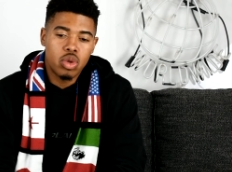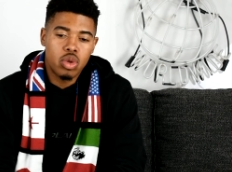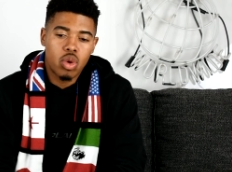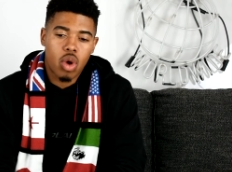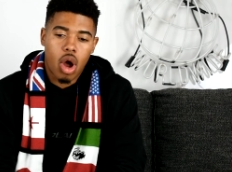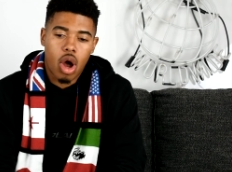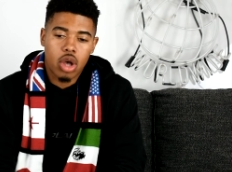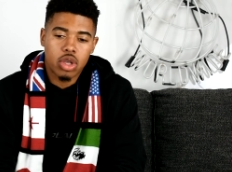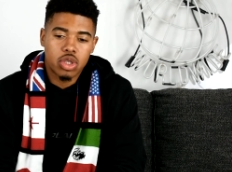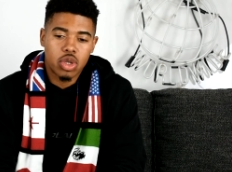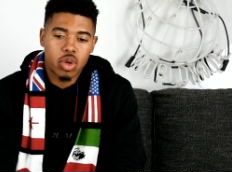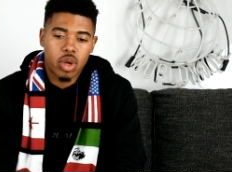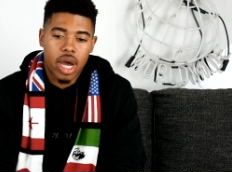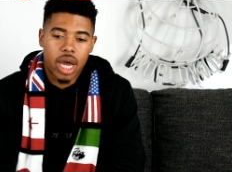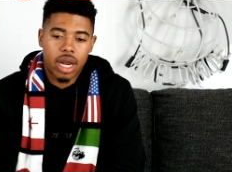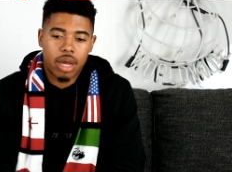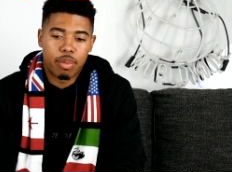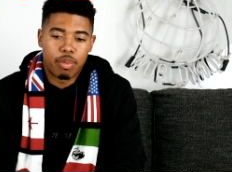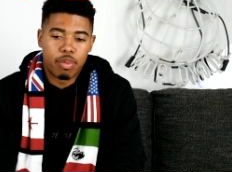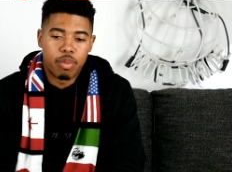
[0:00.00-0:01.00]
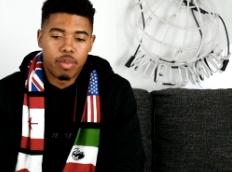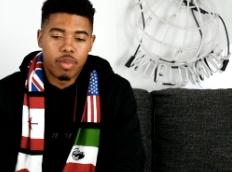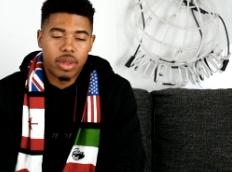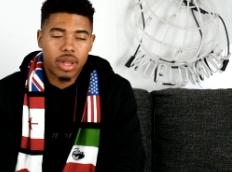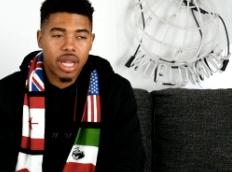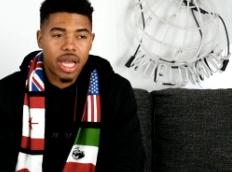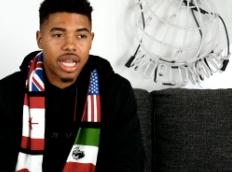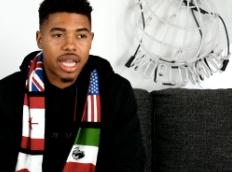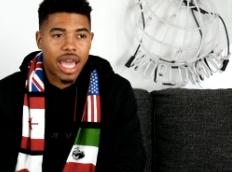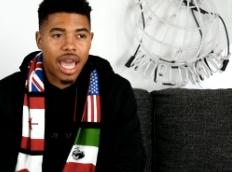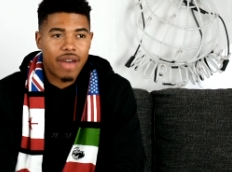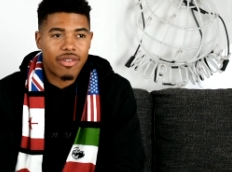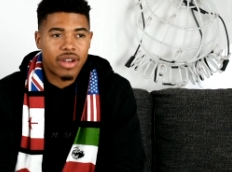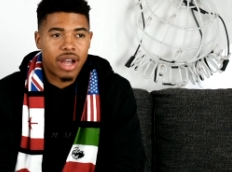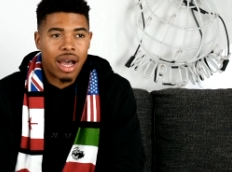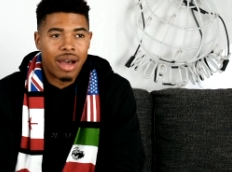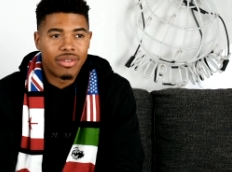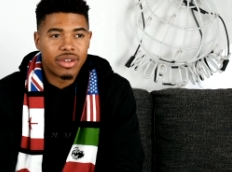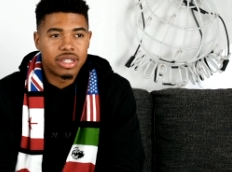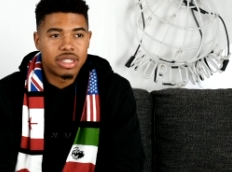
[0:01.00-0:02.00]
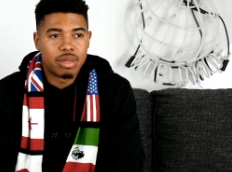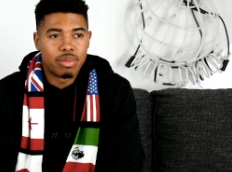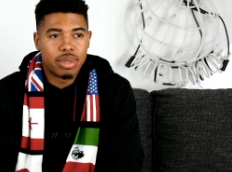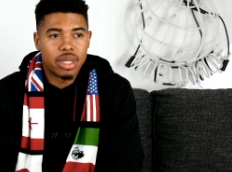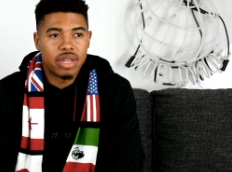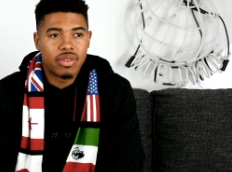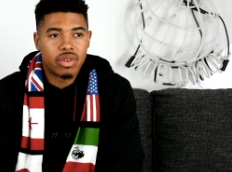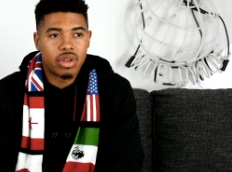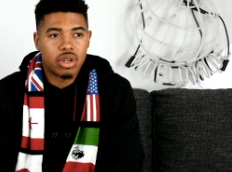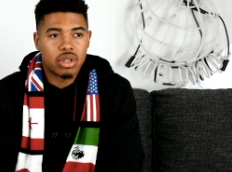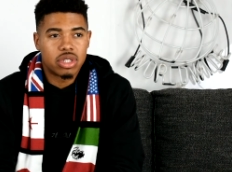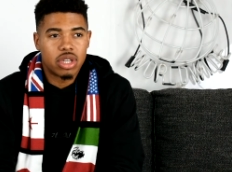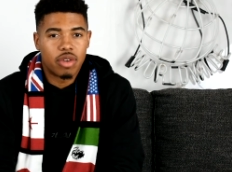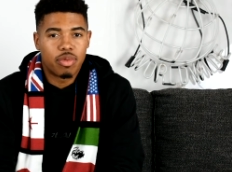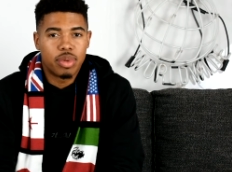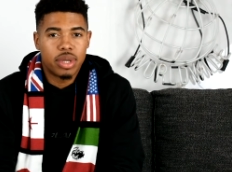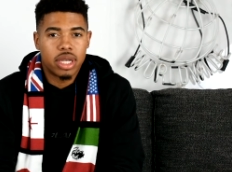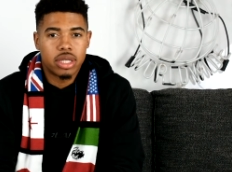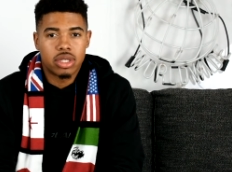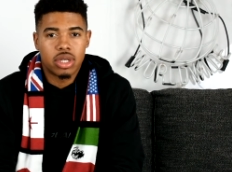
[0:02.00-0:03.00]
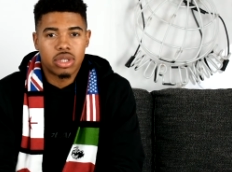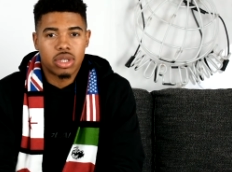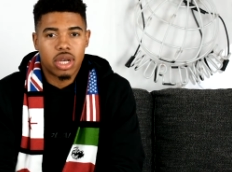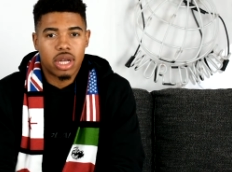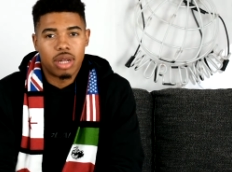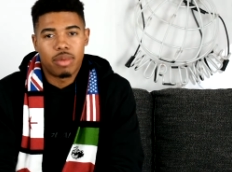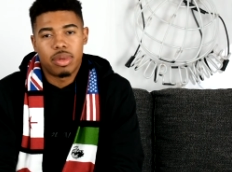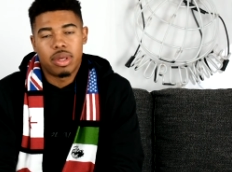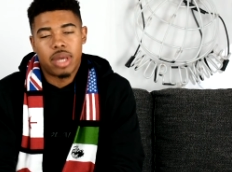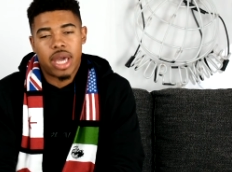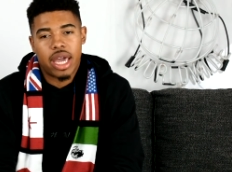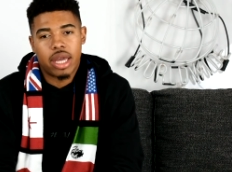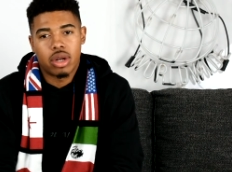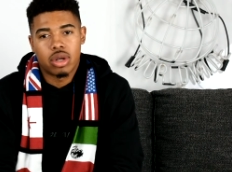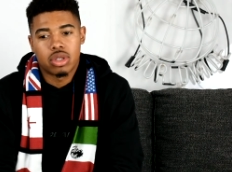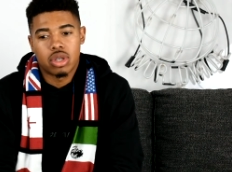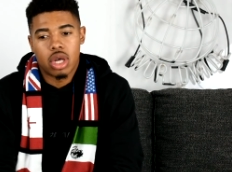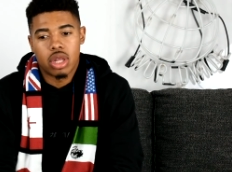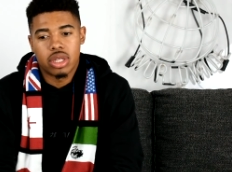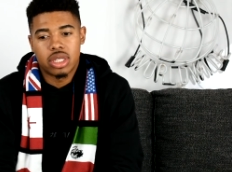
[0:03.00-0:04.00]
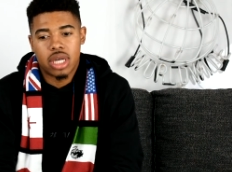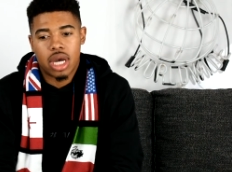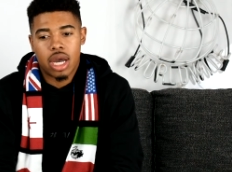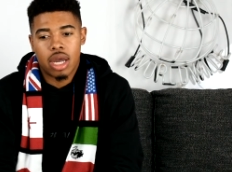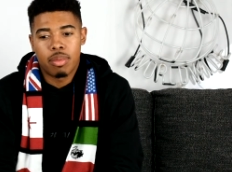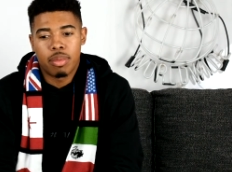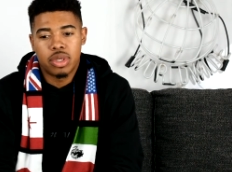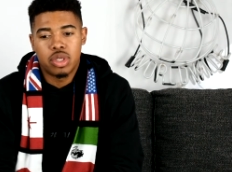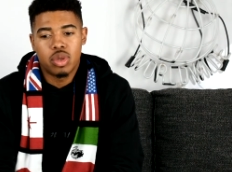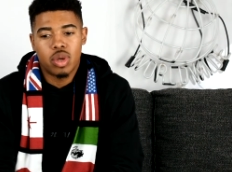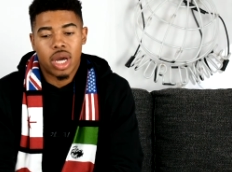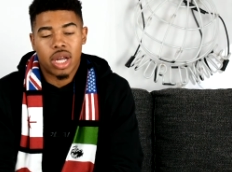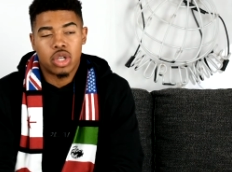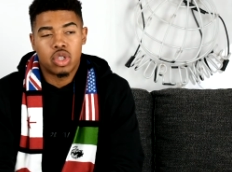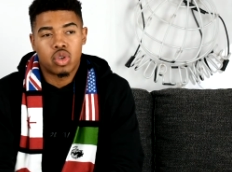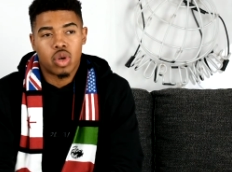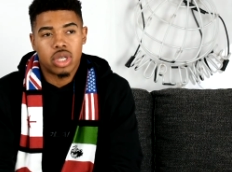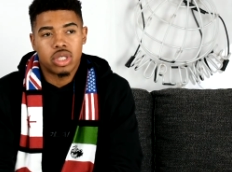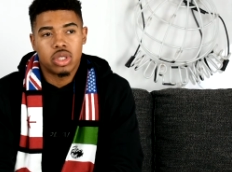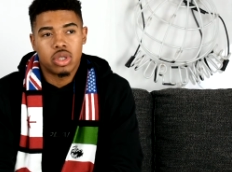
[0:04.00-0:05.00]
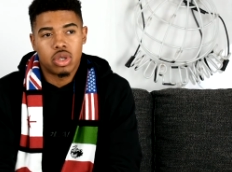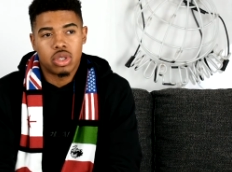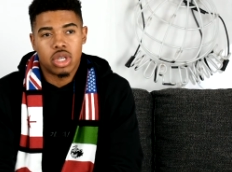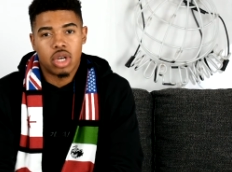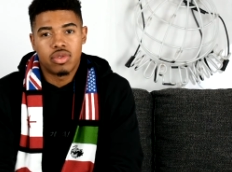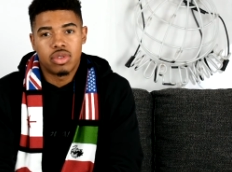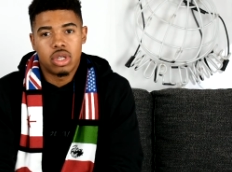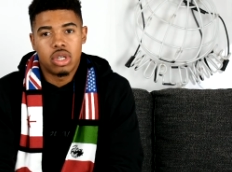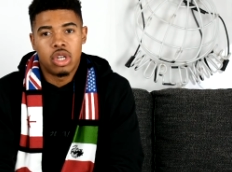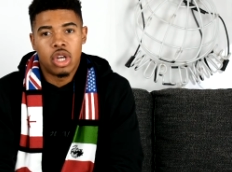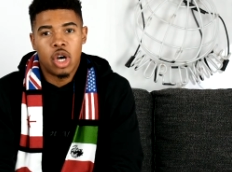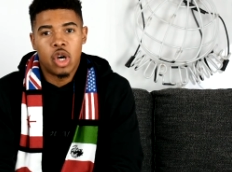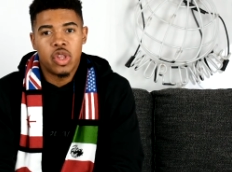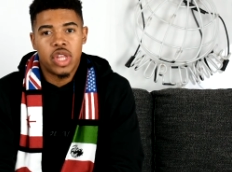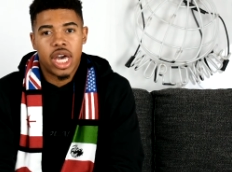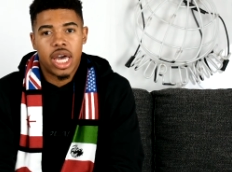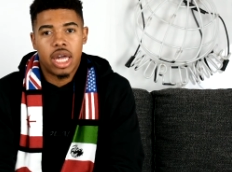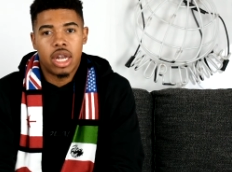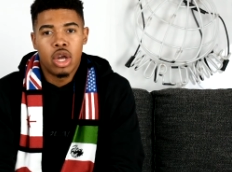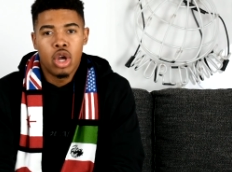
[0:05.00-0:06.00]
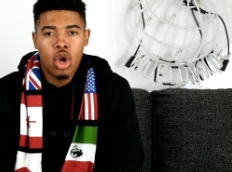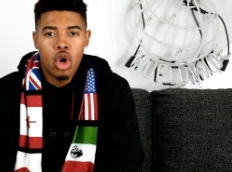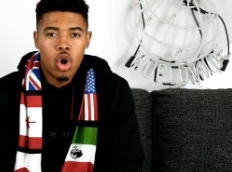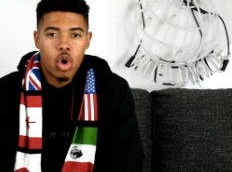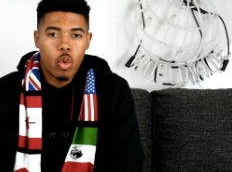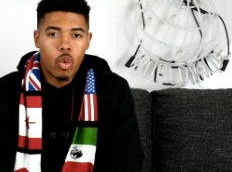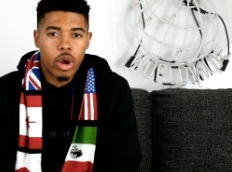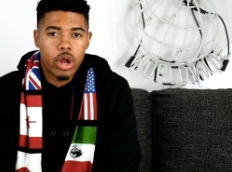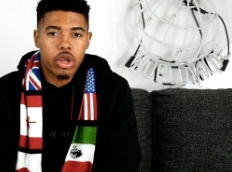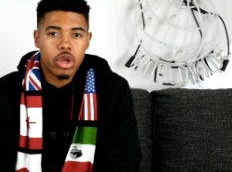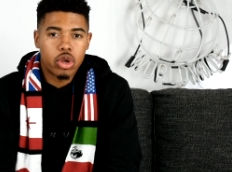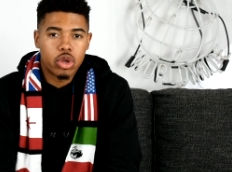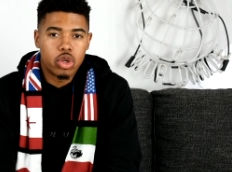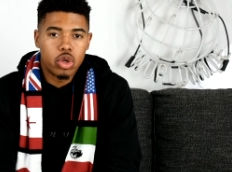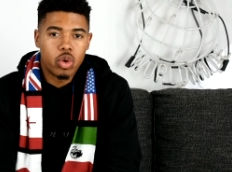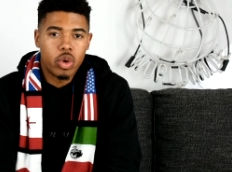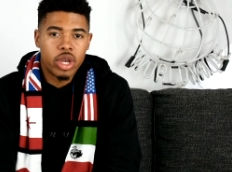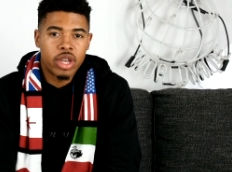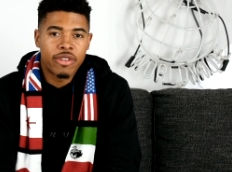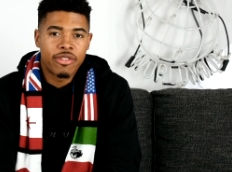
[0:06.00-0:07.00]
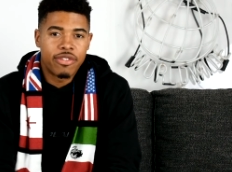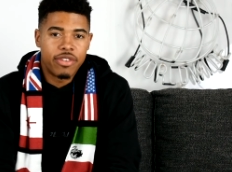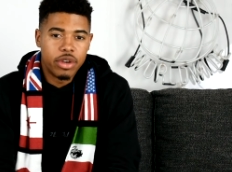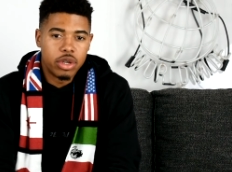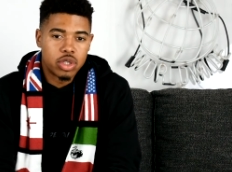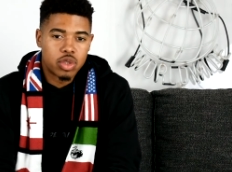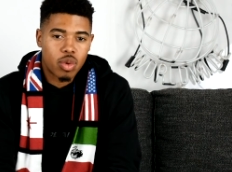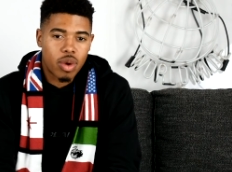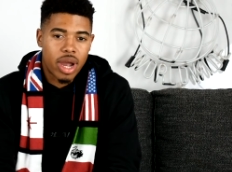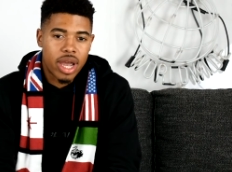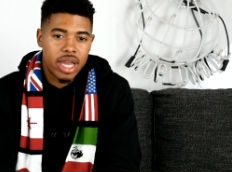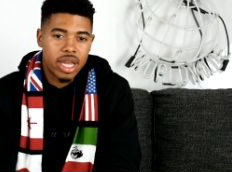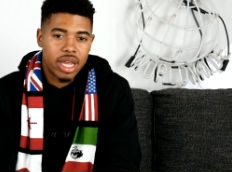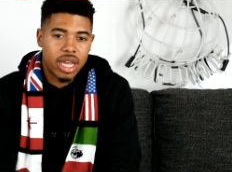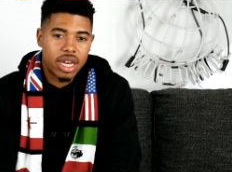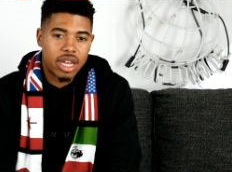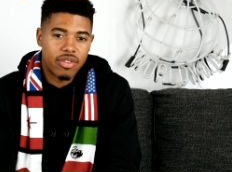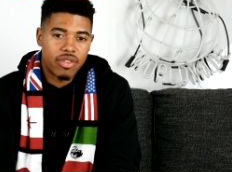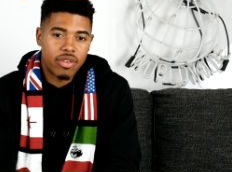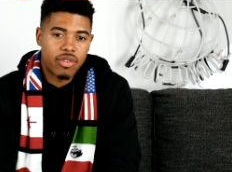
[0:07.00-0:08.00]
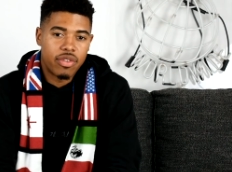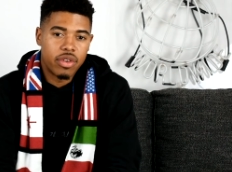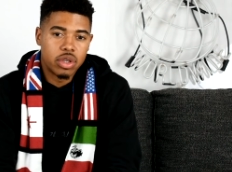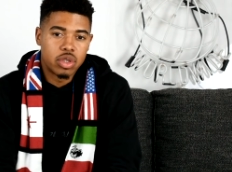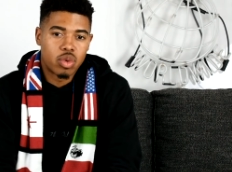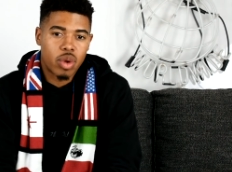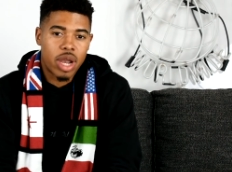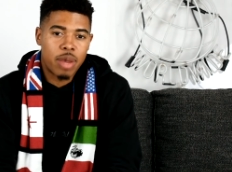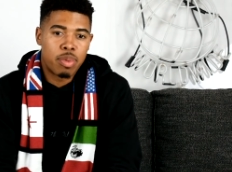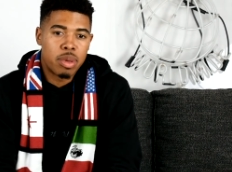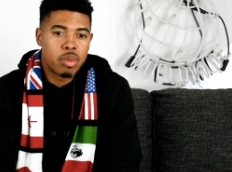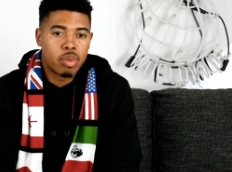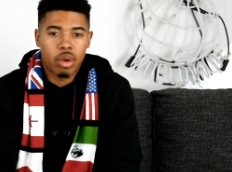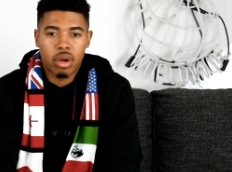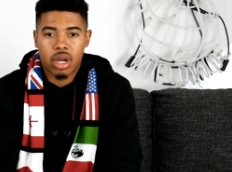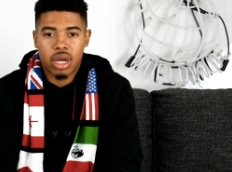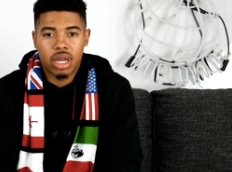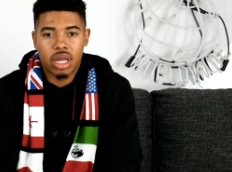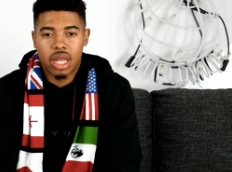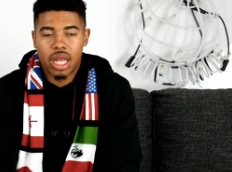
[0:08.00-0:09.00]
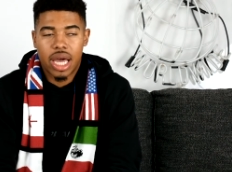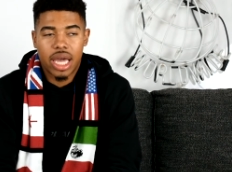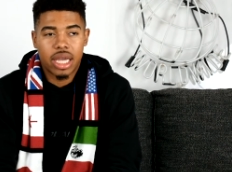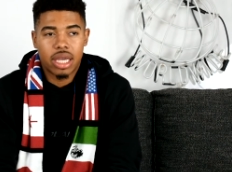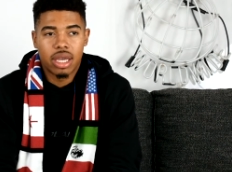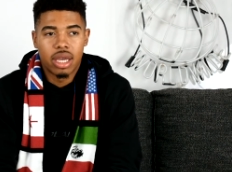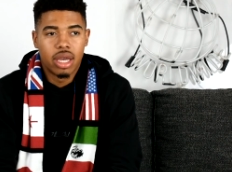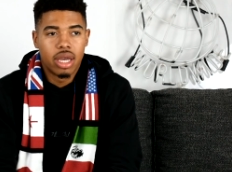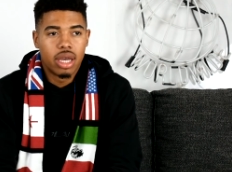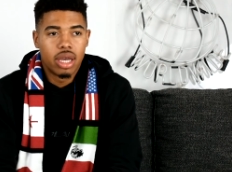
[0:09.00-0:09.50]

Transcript: you also gotta like have confidence and believe in yourself, because there's gonna be haters all the time, but you gotta trust in yourself to know that what you're doing feels right, and if it feels right, people are gonna like